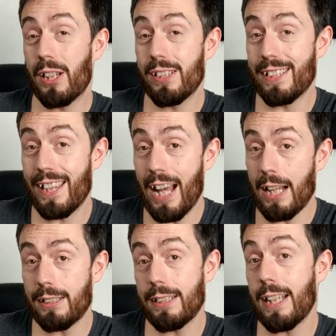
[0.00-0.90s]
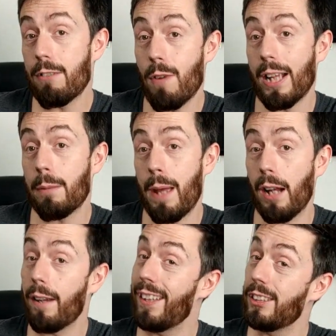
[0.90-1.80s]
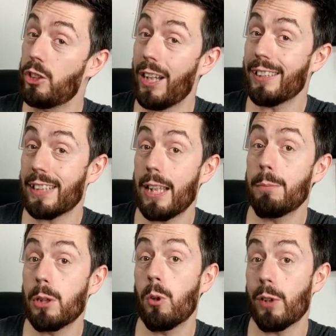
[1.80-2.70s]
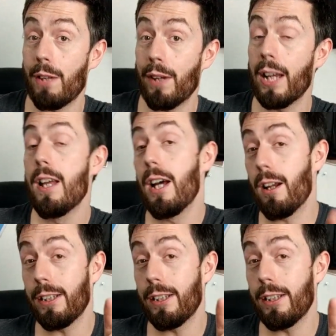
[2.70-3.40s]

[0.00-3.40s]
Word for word: because that is a rack mount that just keeps on giving.